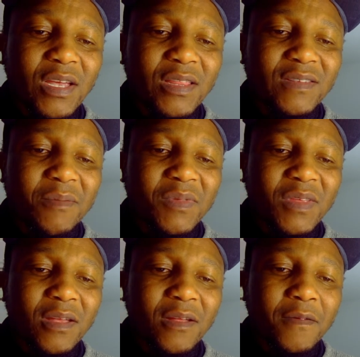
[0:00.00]
the same
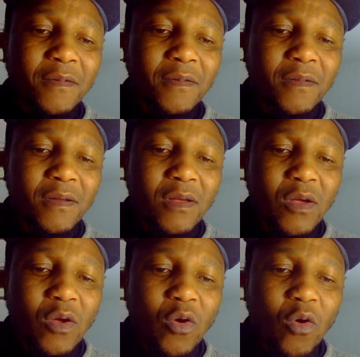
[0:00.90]
thing
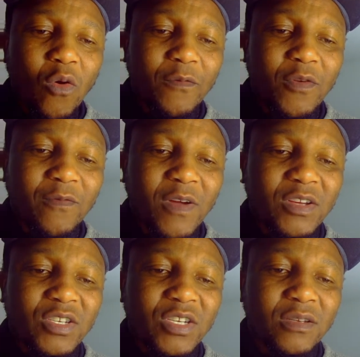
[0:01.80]
of your
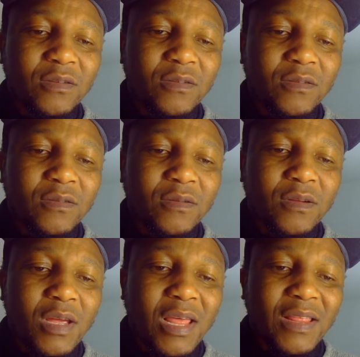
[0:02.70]
function,
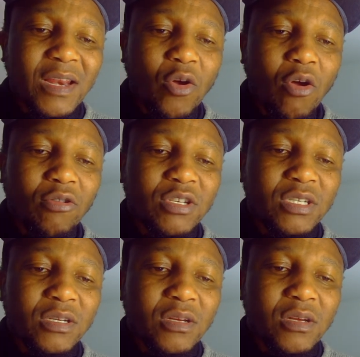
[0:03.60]
and then cot
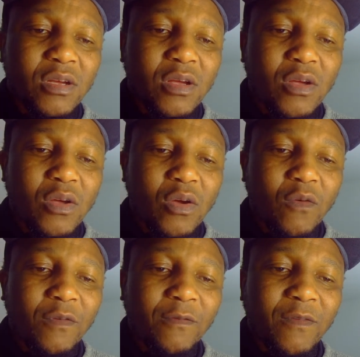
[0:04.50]
of
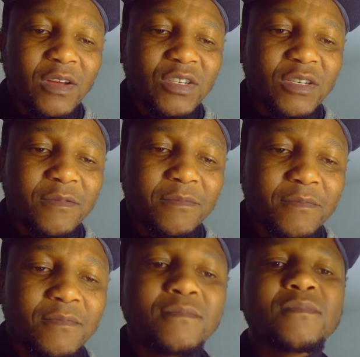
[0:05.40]
your function.
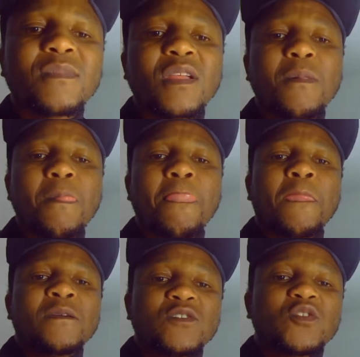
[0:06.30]

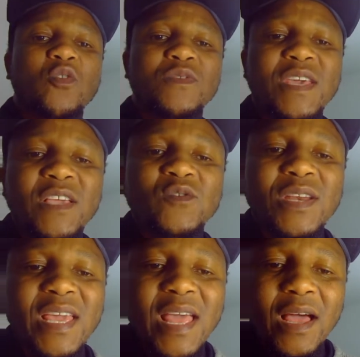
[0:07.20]
So this one
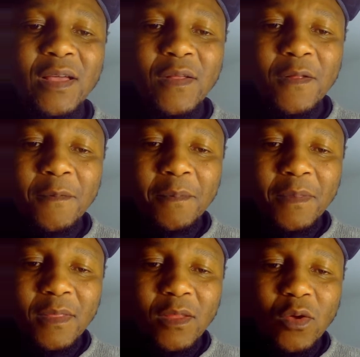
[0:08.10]
here,
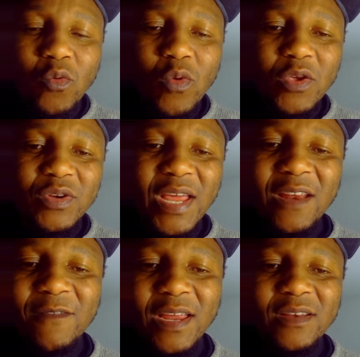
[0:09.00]
when you derive,
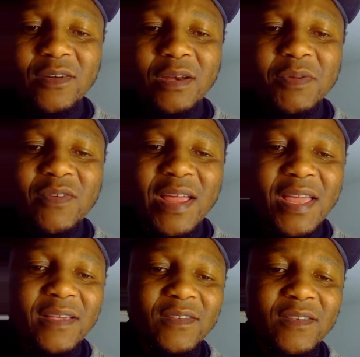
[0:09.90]
okay, let me write here,
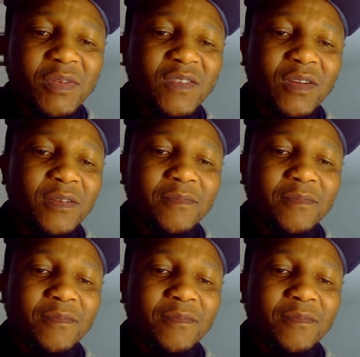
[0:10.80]
excuse me, so